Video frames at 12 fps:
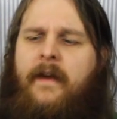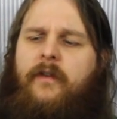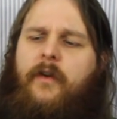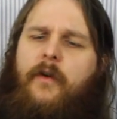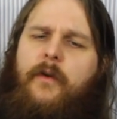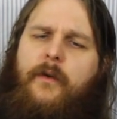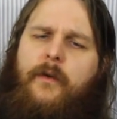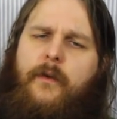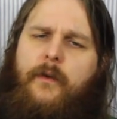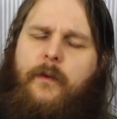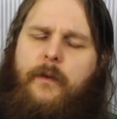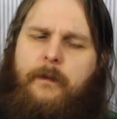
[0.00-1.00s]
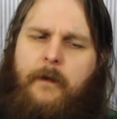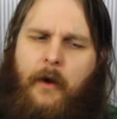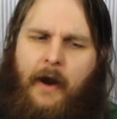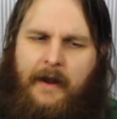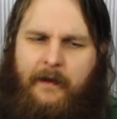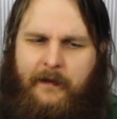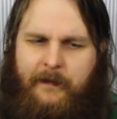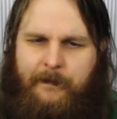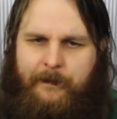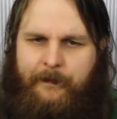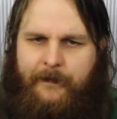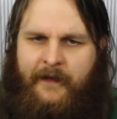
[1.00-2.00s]
So, all right,
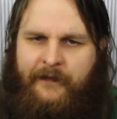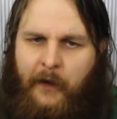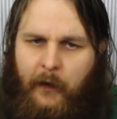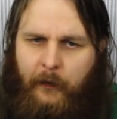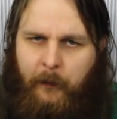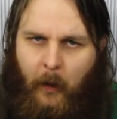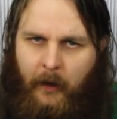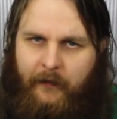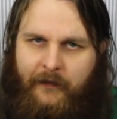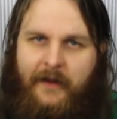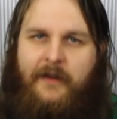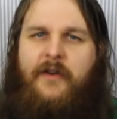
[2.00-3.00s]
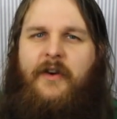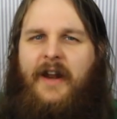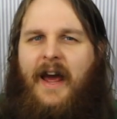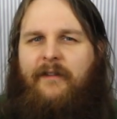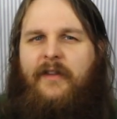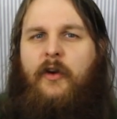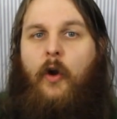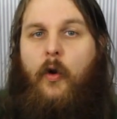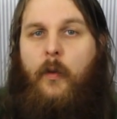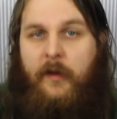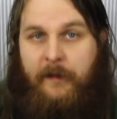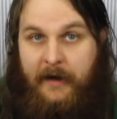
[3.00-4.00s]
the first one of this you're going to have to
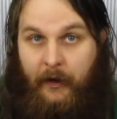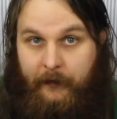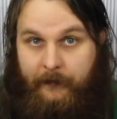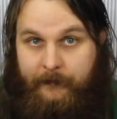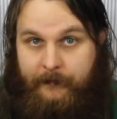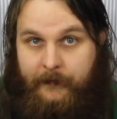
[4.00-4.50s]
go with me on.